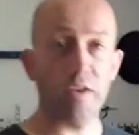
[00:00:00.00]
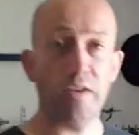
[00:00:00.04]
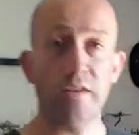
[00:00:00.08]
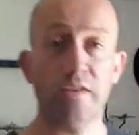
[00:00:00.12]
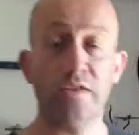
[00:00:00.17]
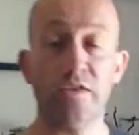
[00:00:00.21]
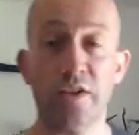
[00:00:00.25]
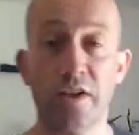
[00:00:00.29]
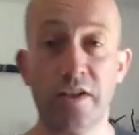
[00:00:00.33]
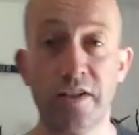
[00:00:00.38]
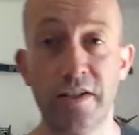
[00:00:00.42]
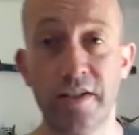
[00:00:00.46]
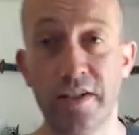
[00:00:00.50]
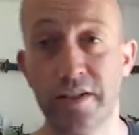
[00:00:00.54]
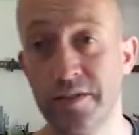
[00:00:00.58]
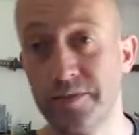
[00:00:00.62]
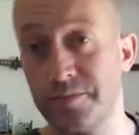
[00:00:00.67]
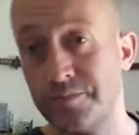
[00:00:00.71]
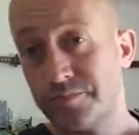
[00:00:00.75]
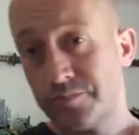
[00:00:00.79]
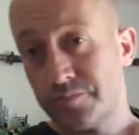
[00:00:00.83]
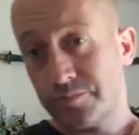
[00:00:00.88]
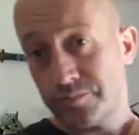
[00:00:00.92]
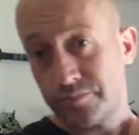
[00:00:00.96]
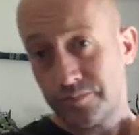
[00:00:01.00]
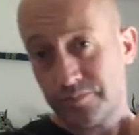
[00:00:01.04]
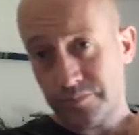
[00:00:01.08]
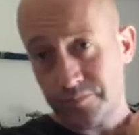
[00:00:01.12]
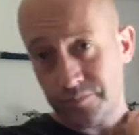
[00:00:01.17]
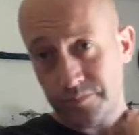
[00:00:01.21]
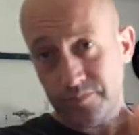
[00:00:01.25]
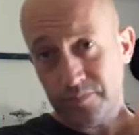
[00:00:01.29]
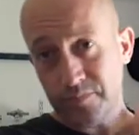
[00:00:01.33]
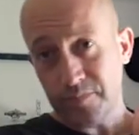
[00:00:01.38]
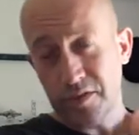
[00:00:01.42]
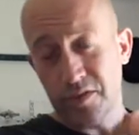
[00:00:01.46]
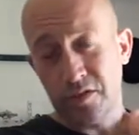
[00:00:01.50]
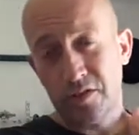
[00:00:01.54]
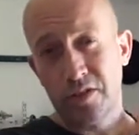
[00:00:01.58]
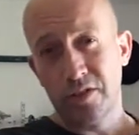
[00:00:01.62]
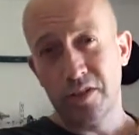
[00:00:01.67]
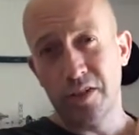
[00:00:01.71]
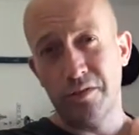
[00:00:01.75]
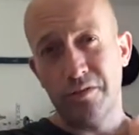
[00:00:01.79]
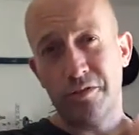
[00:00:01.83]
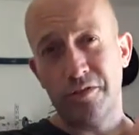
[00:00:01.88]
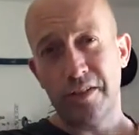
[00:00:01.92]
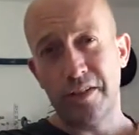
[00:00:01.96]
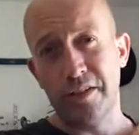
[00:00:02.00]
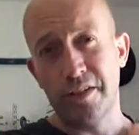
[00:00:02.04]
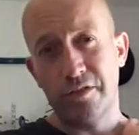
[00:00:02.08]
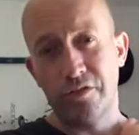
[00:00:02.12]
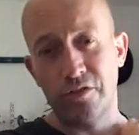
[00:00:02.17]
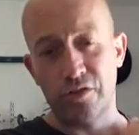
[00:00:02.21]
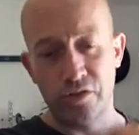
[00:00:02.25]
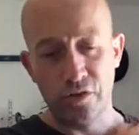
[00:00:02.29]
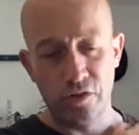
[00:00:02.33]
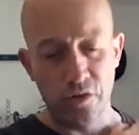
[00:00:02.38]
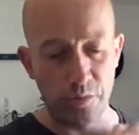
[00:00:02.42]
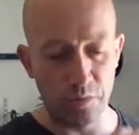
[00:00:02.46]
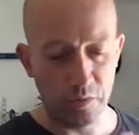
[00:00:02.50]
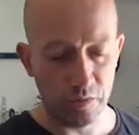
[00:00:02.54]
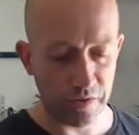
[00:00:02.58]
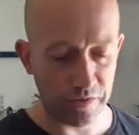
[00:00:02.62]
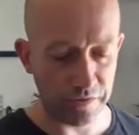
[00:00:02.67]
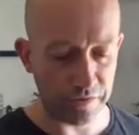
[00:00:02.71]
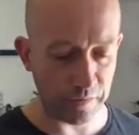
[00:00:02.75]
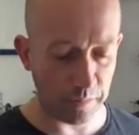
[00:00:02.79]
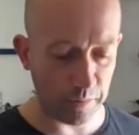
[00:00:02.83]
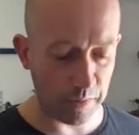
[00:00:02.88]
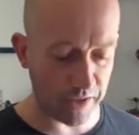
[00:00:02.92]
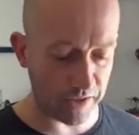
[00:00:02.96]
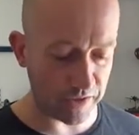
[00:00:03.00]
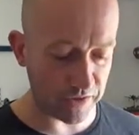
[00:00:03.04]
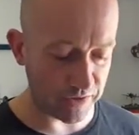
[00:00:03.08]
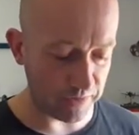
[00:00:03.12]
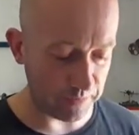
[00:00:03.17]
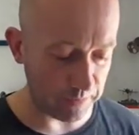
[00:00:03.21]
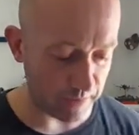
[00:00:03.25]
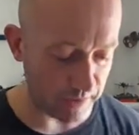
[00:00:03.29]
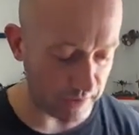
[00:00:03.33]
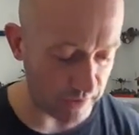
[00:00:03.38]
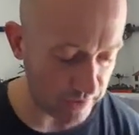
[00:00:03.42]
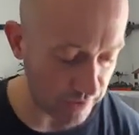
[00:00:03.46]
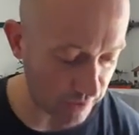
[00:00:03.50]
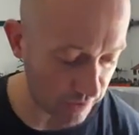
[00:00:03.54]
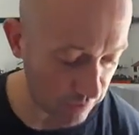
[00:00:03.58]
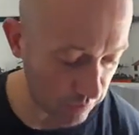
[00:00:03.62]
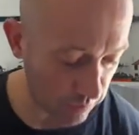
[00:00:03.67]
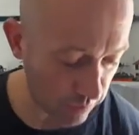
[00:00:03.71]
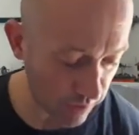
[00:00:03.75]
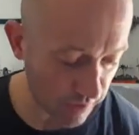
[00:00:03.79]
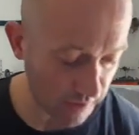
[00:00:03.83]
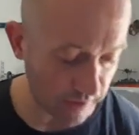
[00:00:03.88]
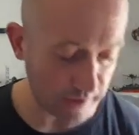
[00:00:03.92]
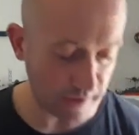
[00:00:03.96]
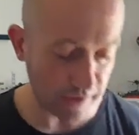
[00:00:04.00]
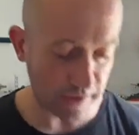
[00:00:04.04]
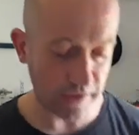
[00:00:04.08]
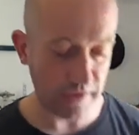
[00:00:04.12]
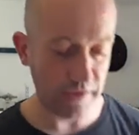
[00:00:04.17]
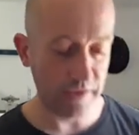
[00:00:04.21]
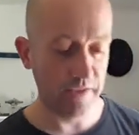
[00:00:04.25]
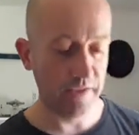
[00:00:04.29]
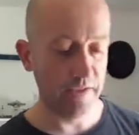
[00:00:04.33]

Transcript: So yeah, so I don't think they're as durable. If a plastic mini does break,